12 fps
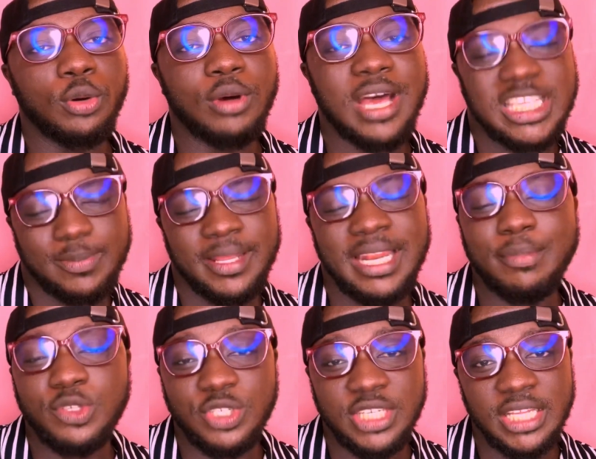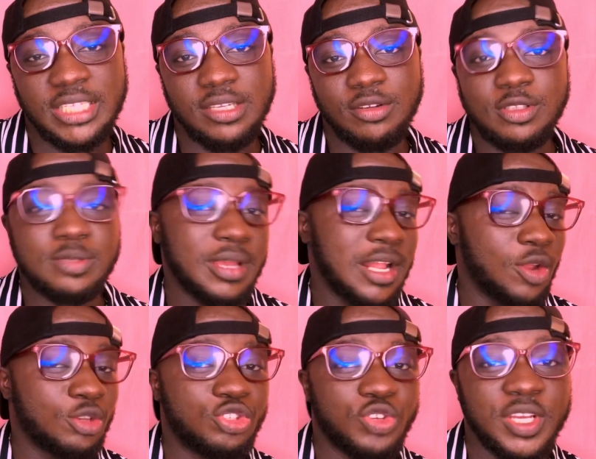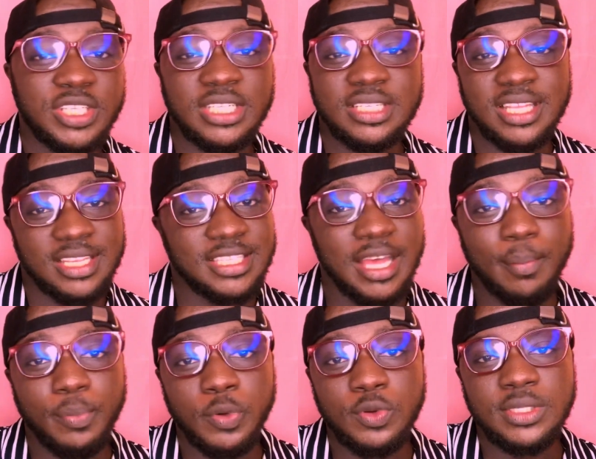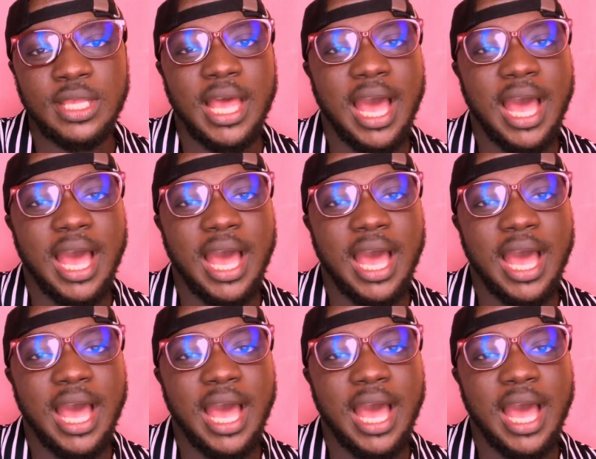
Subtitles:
explain them into details, illustrations, examples,